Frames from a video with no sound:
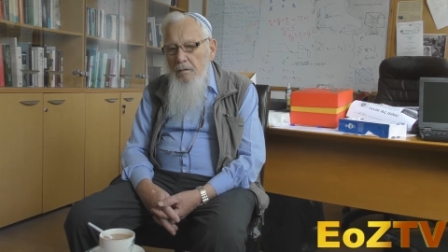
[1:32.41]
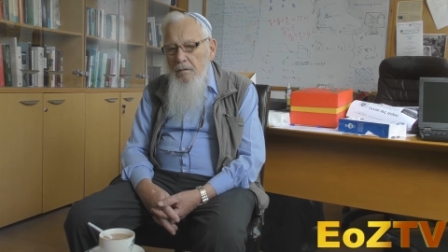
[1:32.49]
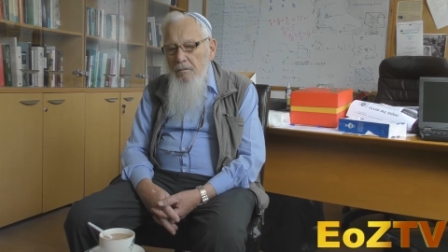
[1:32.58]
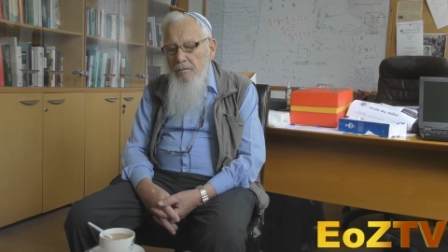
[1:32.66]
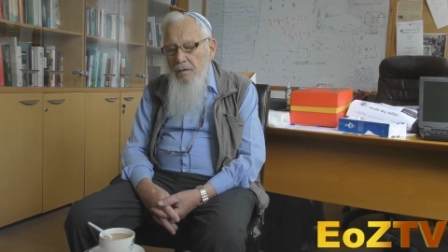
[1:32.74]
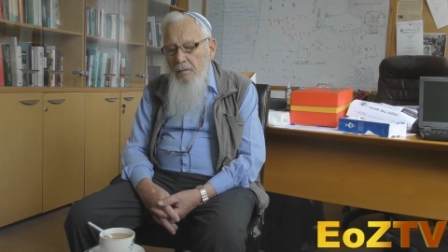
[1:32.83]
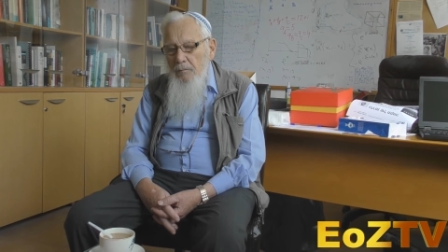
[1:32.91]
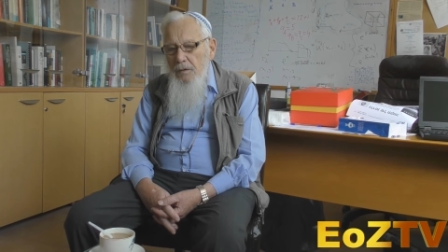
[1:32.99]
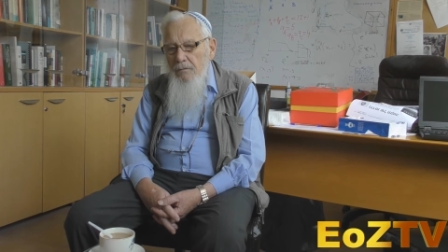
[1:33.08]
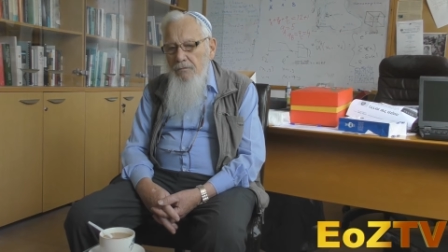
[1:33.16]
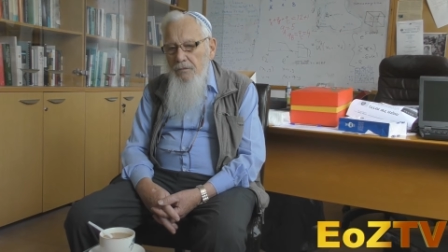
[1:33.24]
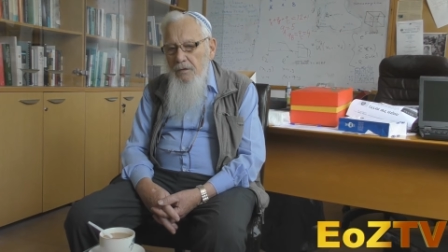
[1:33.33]
the same
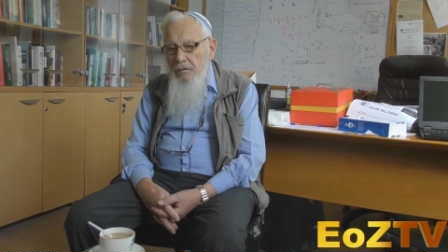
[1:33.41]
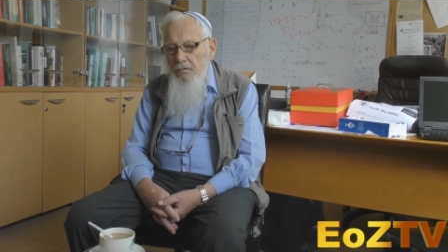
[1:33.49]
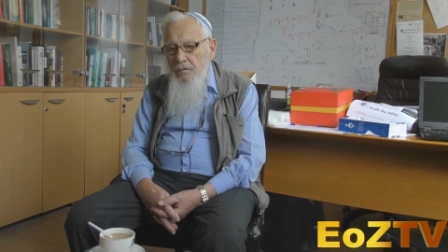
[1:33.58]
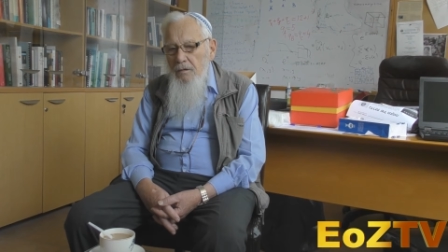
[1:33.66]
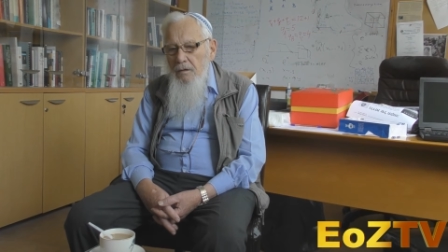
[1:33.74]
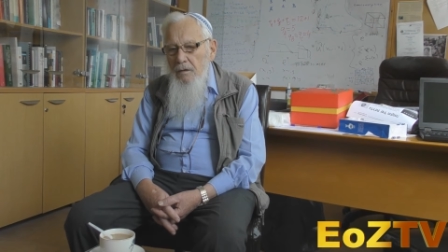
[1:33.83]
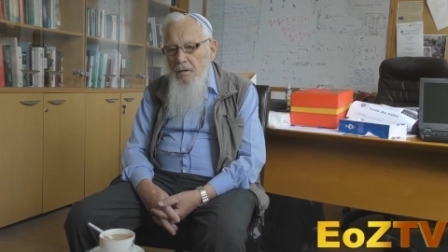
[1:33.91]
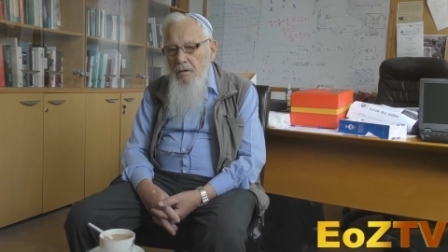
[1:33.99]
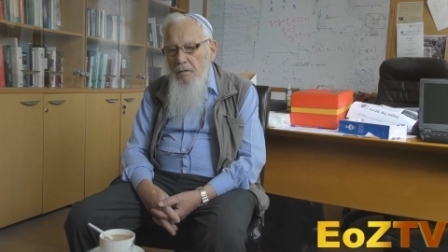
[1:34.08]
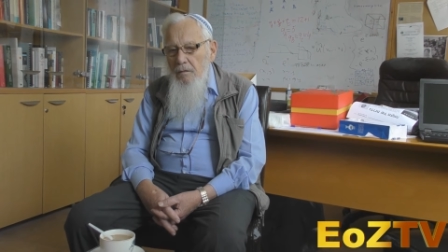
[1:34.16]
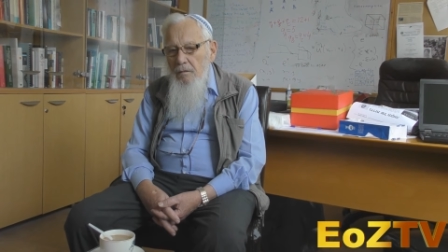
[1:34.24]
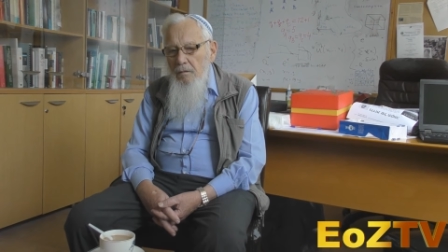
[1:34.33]
definition
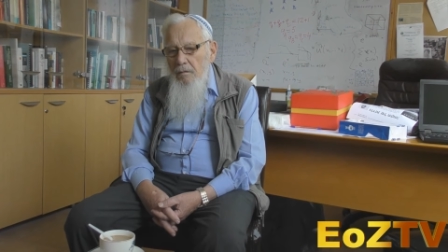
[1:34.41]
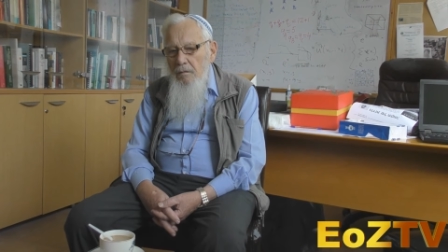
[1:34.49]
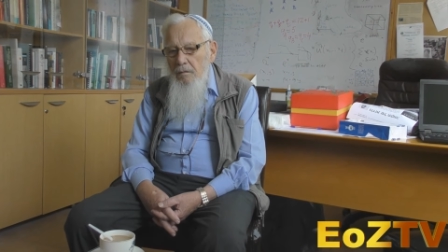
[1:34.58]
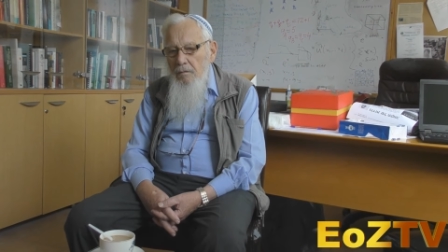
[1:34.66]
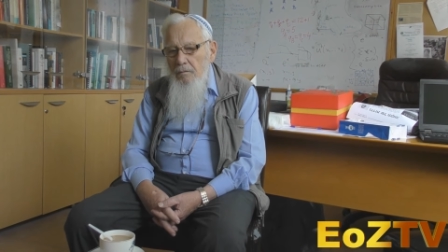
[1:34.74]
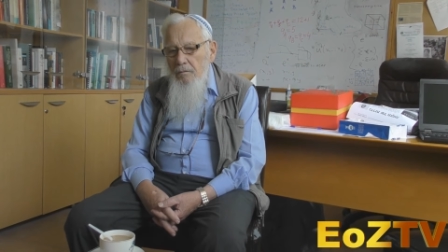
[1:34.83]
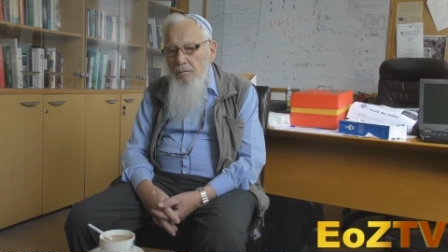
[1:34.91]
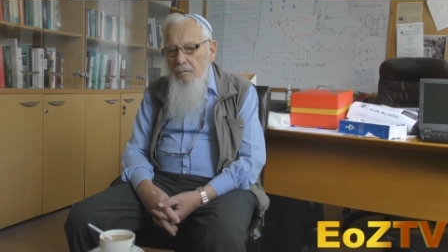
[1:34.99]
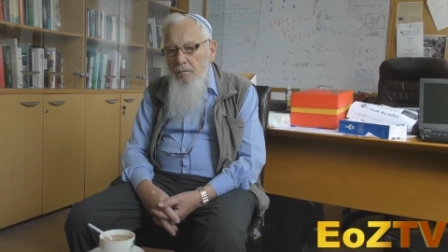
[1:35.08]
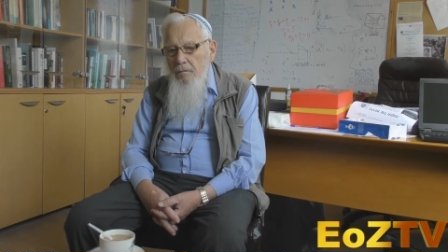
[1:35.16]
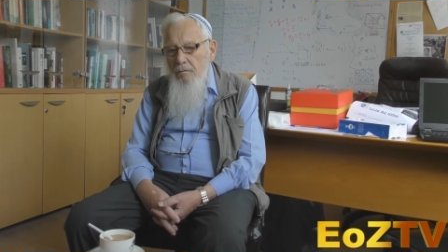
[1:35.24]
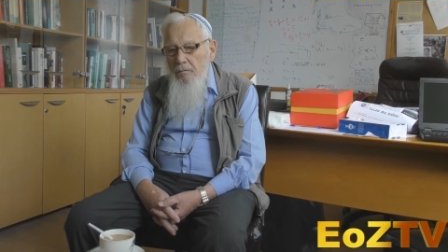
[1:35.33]
that is
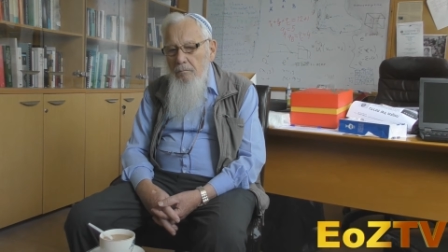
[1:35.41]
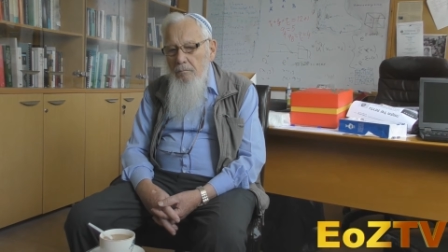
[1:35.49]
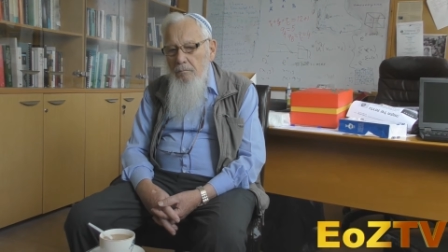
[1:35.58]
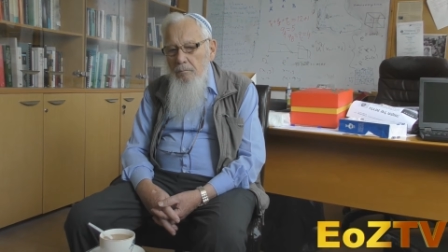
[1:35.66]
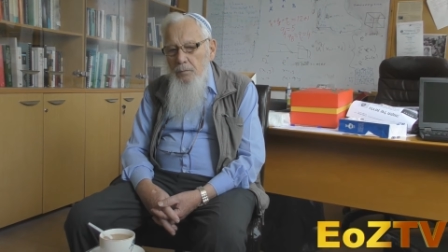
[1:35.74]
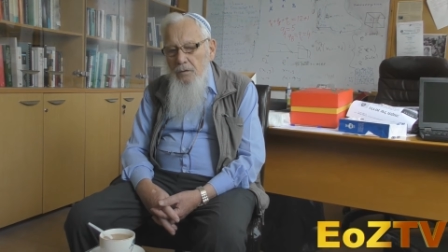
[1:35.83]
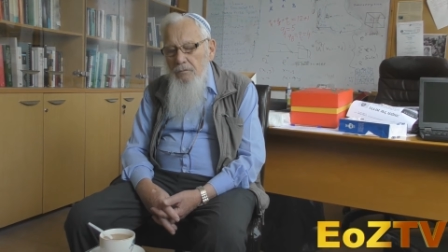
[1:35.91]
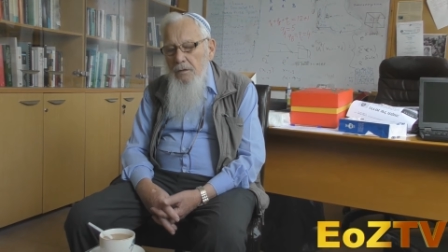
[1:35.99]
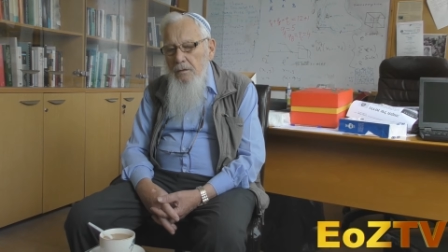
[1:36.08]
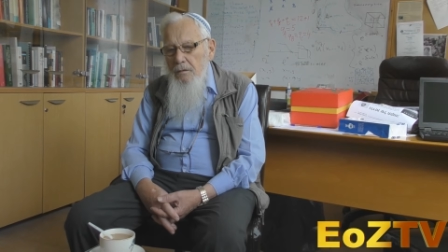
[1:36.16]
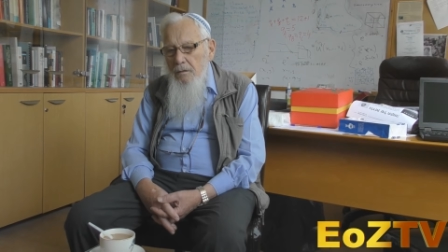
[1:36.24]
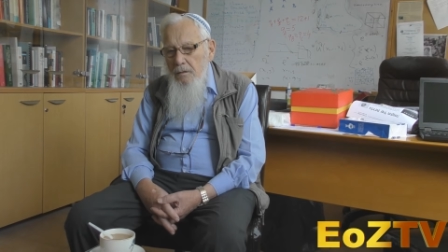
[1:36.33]
uh,
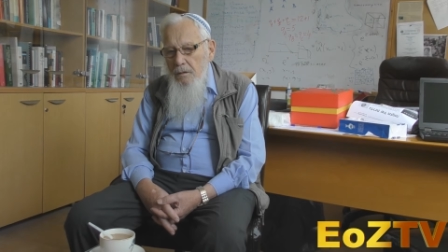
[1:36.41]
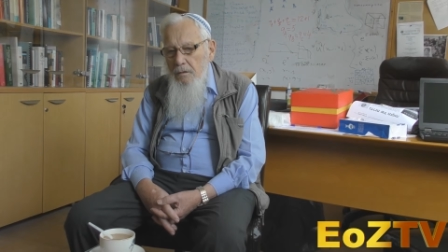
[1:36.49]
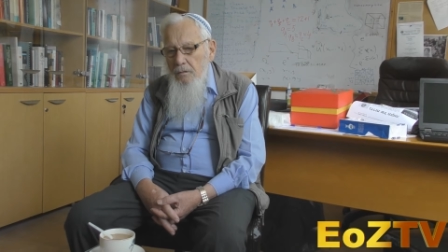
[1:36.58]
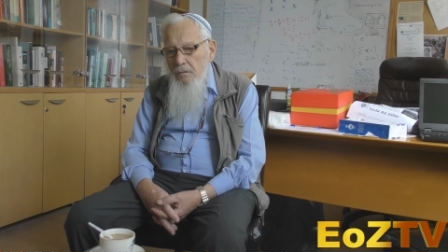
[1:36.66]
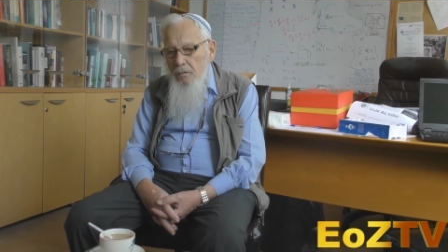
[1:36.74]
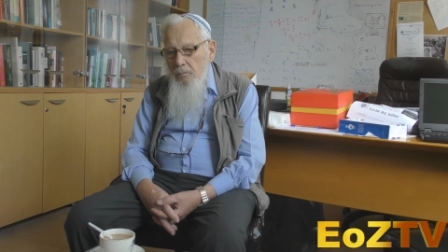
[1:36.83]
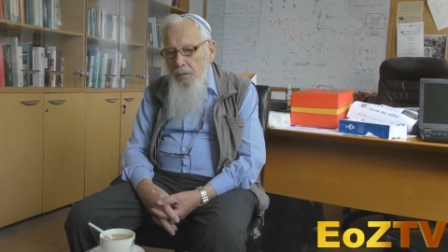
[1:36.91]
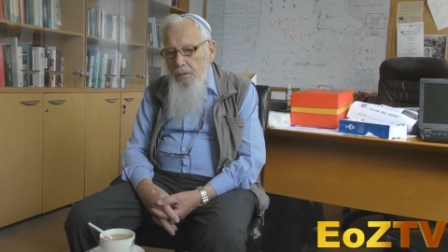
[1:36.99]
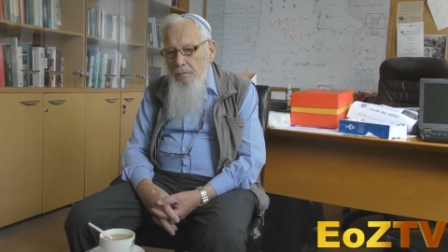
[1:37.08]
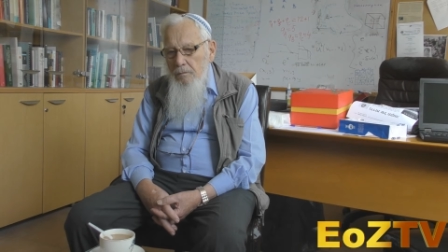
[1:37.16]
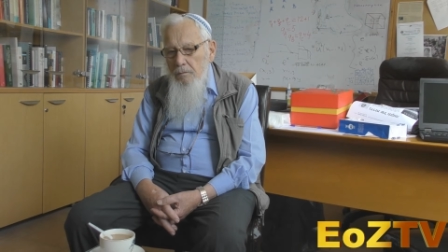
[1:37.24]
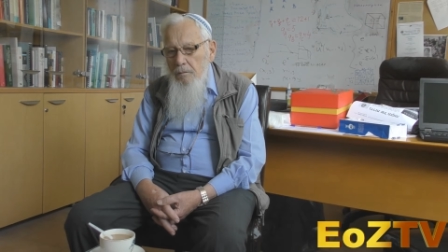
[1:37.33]
prevalent in
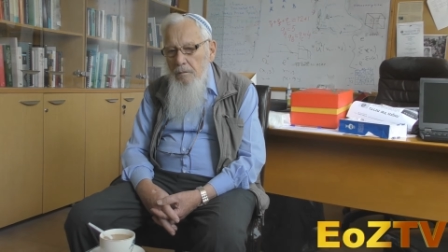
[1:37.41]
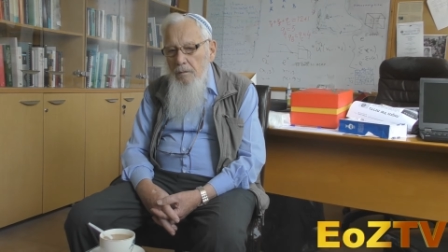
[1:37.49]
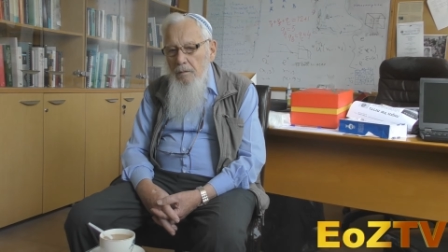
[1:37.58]
economics.